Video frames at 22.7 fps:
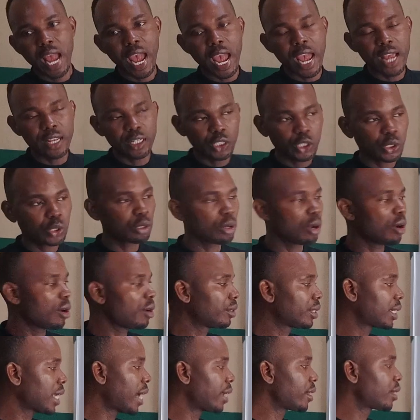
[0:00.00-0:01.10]

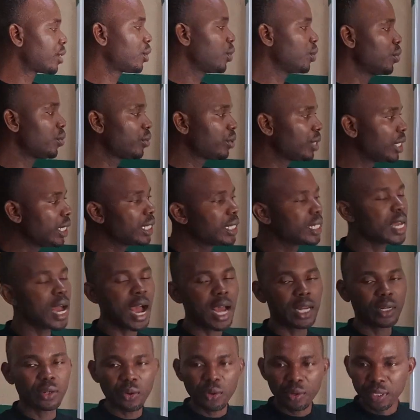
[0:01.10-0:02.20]
Ensure that you read
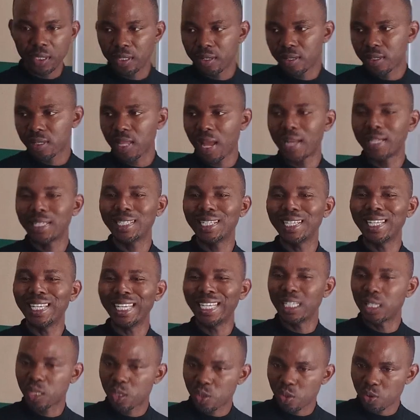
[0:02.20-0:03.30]
and understand the
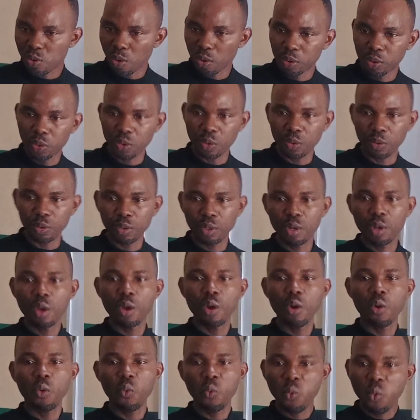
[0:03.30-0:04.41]
instruction.
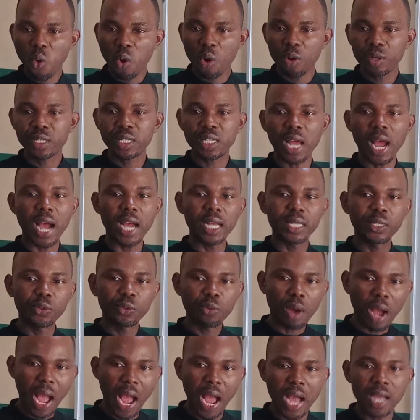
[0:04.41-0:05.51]
What are you
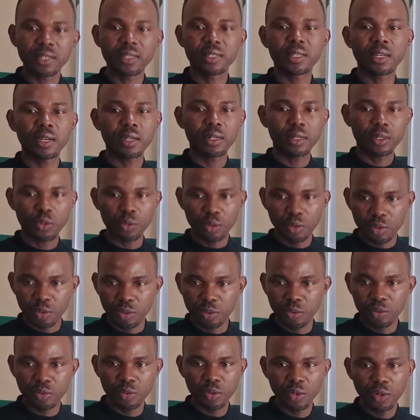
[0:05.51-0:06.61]
asked to
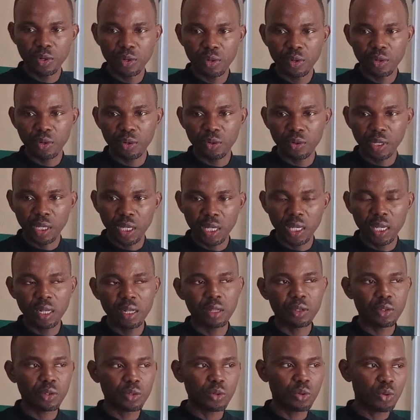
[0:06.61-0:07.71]
do? Okay,
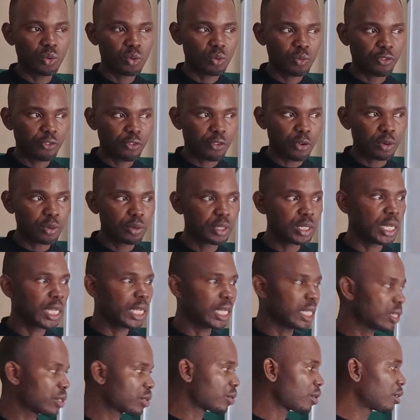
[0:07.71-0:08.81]
so follow the
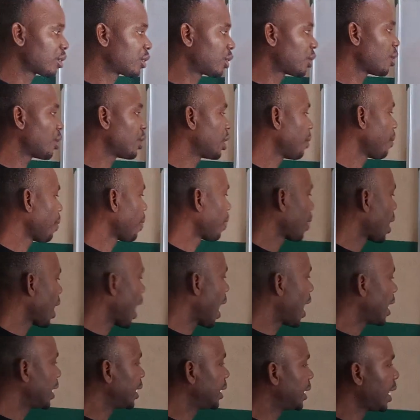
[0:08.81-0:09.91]
instruction.
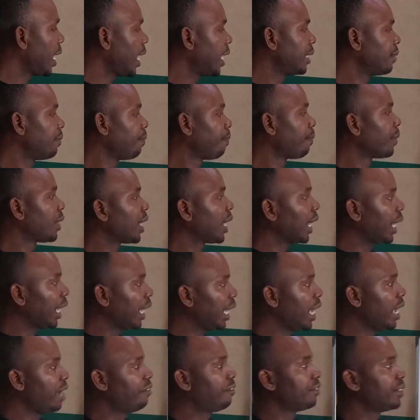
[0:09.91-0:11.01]
And then
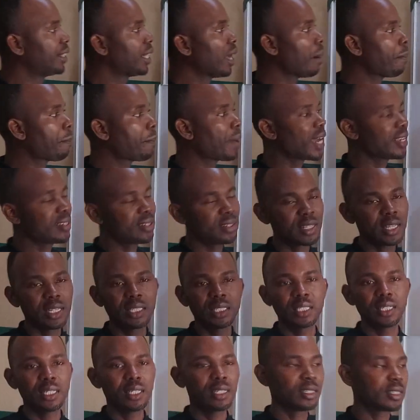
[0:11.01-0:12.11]
if the
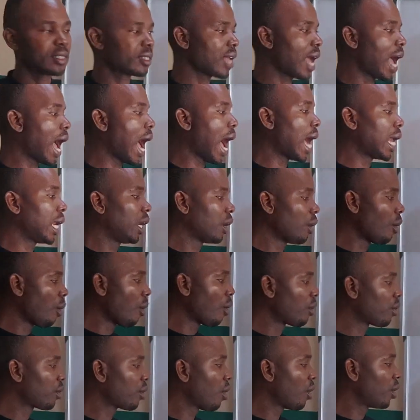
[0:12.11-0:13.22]
passages are
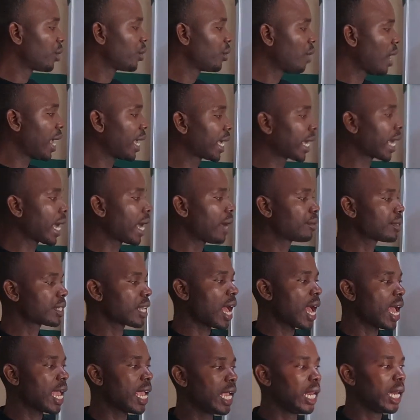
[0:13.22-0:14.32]
long or you encounter
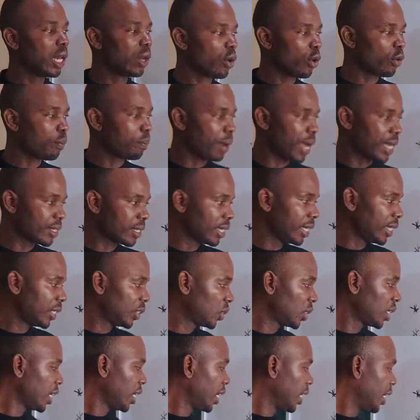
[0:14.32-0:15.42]
a long
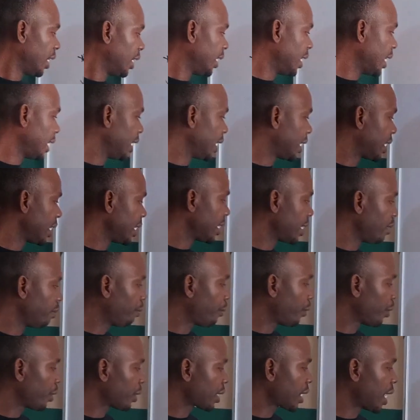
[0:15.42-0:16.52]
passage, then it is
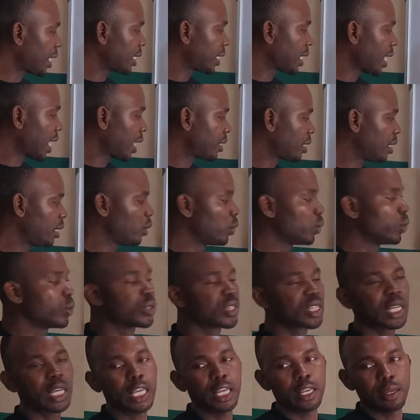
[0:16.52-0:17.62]
important that you
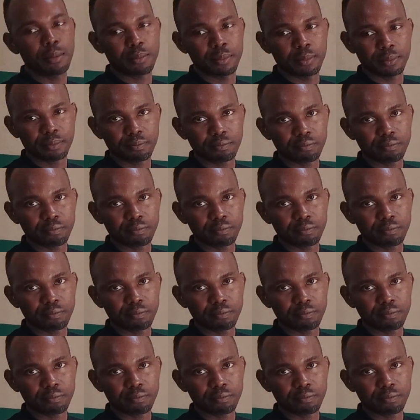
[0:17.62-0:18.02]
skim.